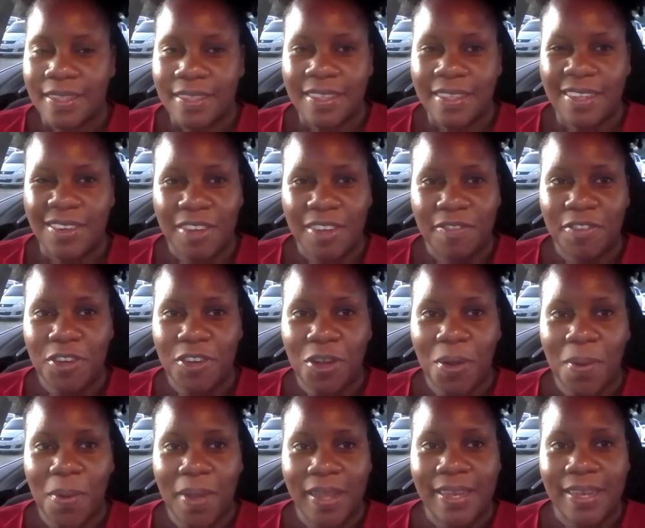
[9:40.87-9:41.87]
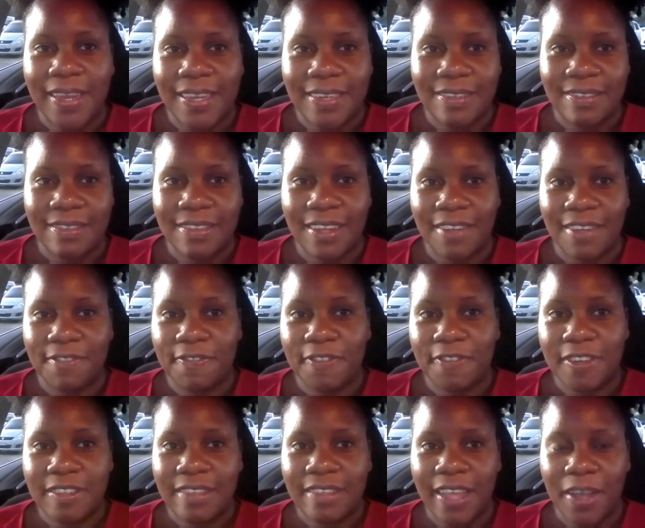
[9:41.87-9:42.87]
you know, every now and then. It's not
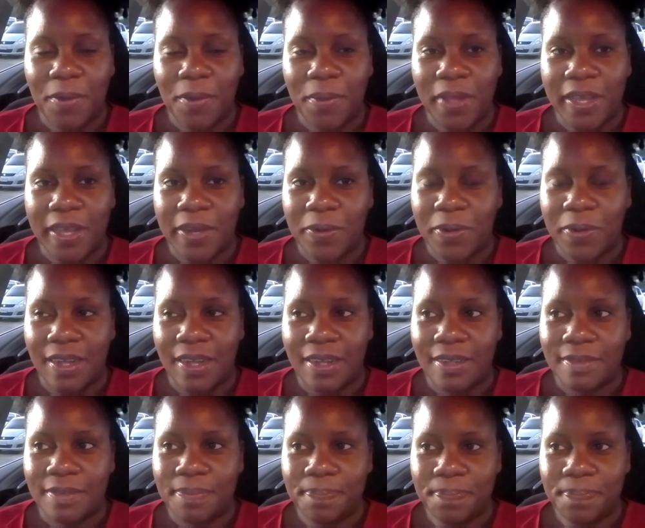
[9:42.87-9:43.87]
friends like we could, you know.